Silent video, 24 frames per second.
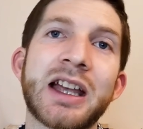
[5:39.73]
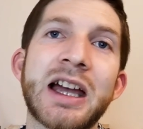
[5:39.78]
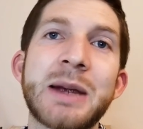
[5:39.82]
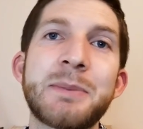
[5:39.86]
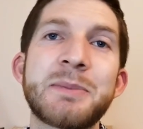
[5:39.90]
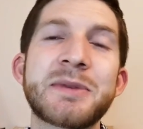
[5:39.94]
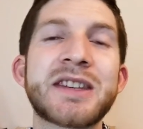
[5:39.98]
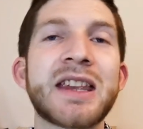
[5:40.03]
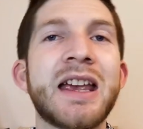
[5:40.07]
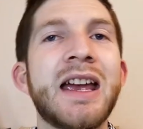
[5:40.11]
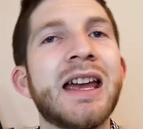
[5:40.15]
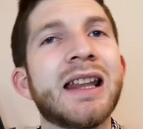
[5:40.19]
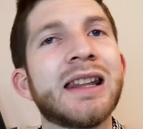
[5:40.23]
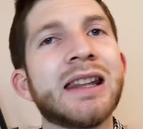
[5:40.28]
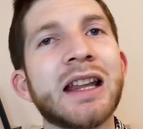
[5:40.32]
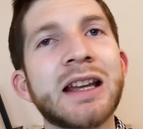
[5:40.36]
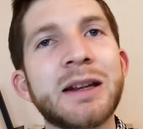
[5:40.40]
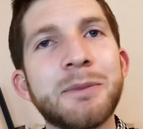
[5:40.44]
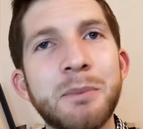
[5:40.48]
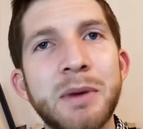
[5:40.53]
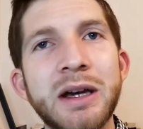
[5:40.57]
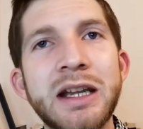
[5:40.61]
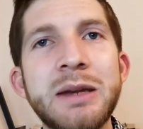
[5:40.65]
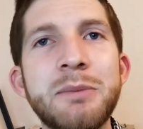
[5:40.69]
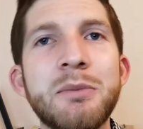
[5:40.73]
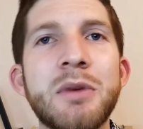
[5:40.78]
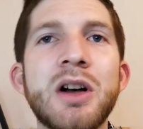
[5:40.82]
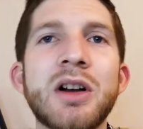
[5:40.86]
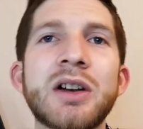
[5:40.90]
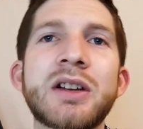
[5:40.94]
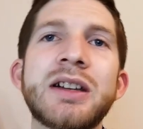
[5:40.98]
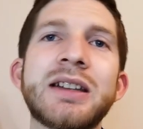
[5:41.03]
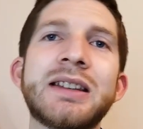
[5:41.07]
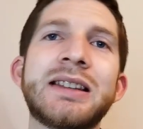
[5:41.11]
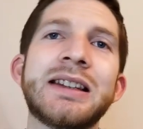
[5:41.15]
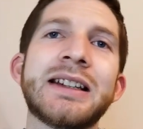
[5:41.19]
types like money
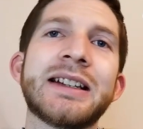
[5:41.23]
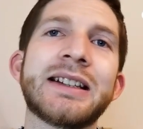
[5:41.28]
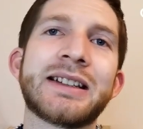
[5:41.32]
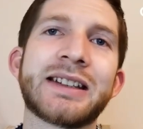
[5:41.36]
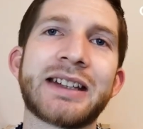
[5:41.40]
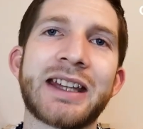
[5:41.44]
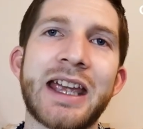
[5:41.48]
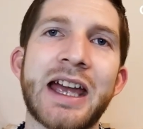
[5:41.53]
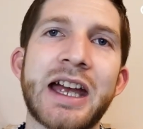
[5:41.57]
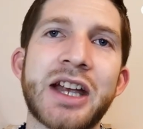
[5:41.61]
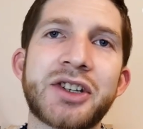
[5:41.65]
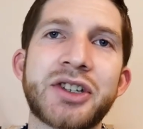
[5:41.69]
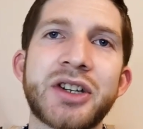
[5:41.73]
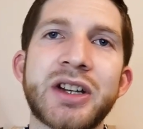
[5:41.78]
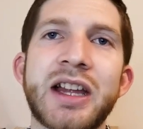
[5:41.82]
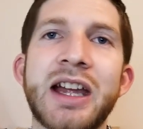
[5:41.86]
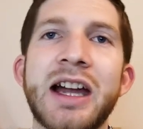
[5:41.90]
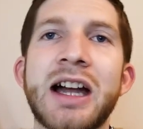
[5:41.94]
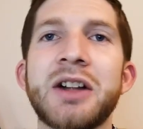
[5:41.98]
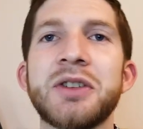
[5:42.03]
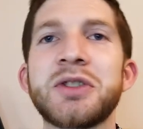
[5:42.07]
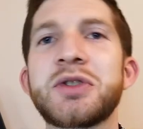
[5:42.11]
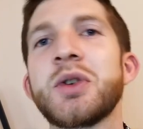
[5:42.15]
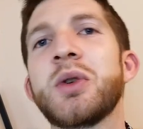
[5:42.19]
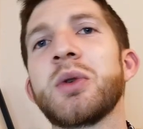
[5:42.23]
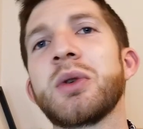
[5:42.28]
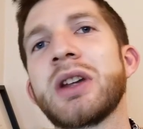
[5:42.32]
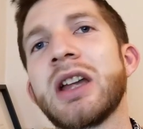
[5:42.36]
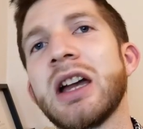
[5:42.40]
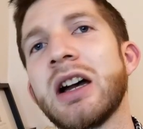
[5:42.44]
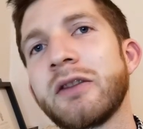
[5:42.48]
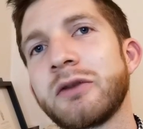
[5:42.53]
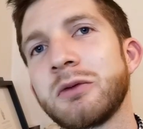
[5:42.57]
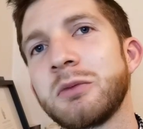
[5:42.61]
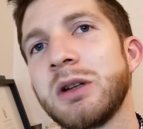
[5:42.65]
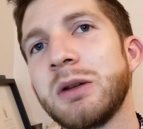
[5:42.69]
market linked cash accounts or
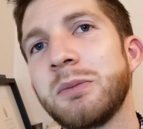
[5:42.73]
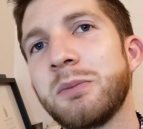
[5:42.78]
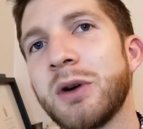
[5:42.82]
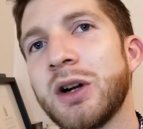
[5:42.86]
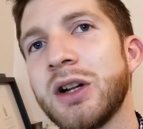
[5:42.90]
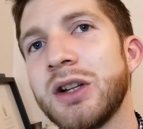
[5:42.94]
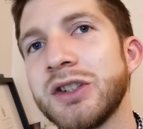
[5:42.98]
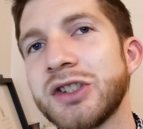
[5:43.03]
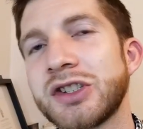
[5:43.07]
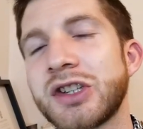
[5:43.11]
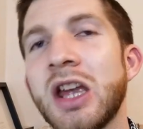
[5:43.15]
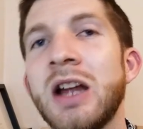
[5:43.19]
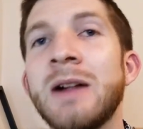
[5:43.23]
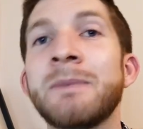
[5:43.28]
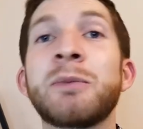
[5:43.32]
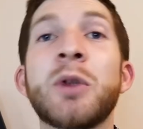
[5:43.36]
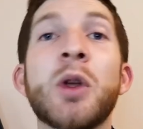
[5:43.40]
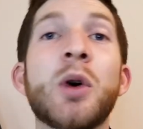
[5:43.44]
government bonds